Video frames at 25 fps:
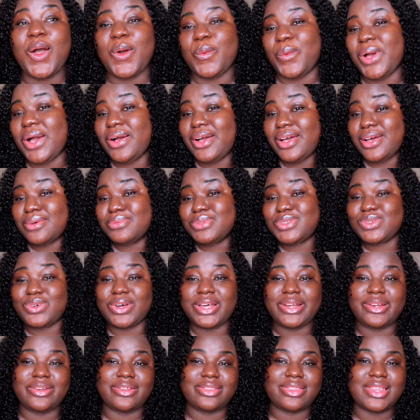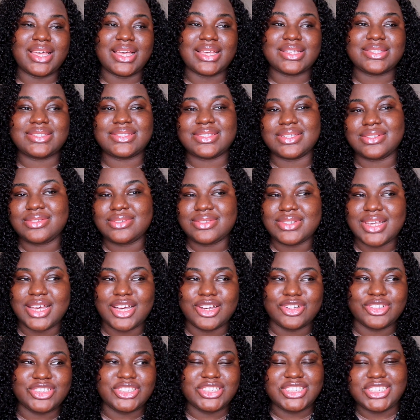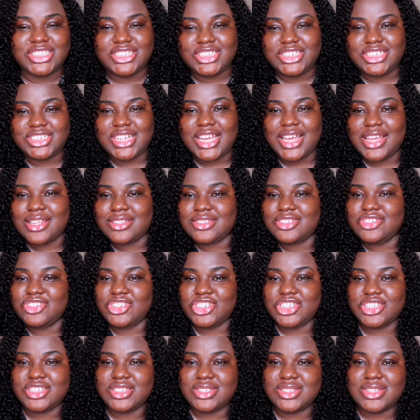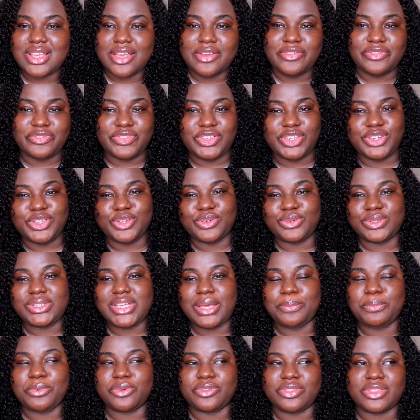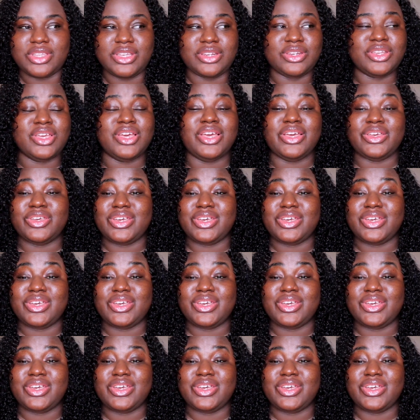Welcome to another sit-down, chit-chat, gist video type of thing.